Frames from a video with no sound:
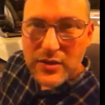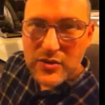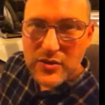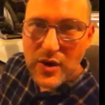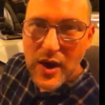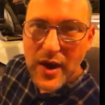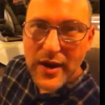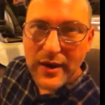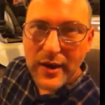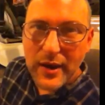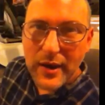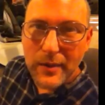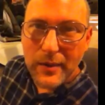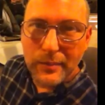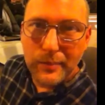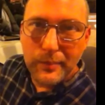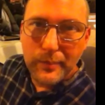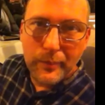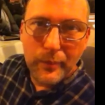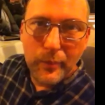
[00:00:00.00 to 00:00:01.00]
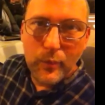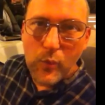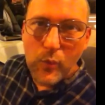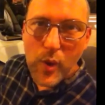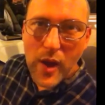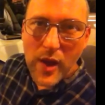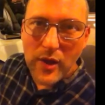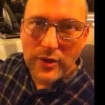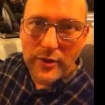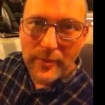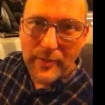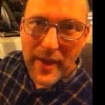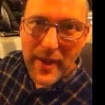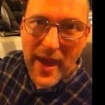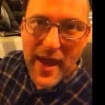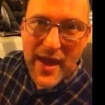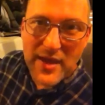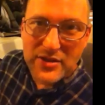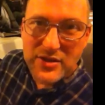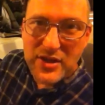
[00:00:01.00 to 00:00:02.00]
try to weld a
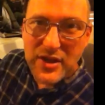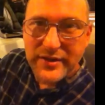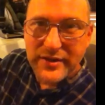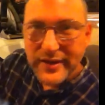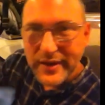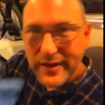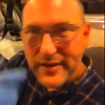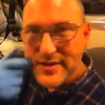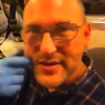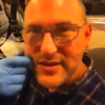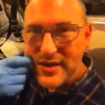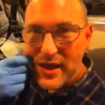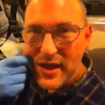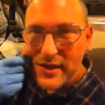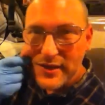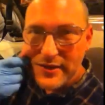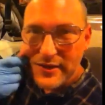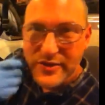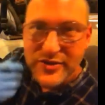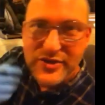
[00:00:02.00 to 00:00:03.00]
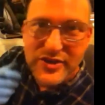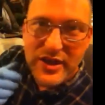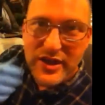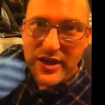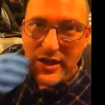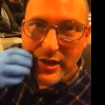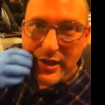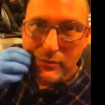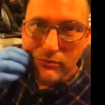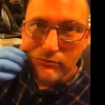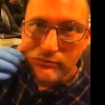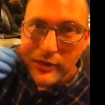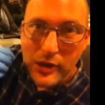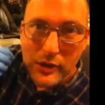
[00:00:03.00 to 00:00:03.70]
patch on the inside of your cheek.